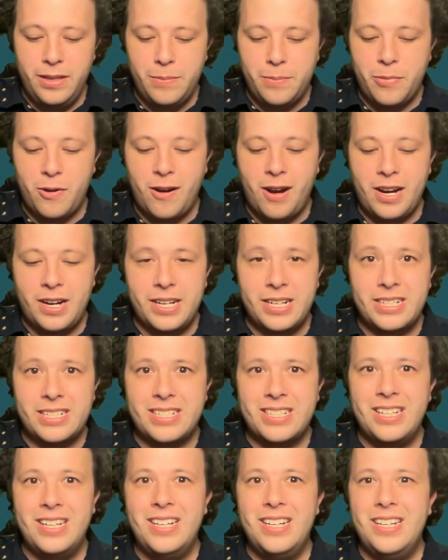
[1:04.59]

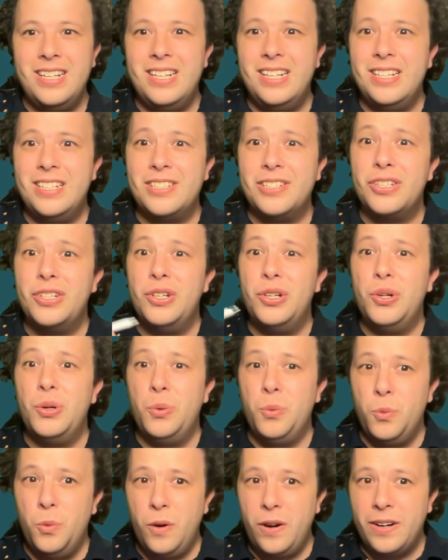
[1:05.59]
products is
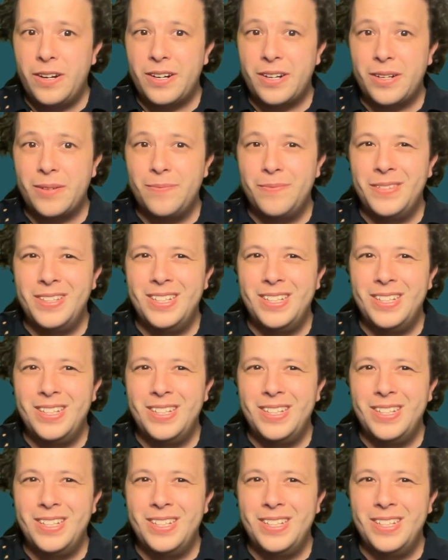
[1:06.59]
water.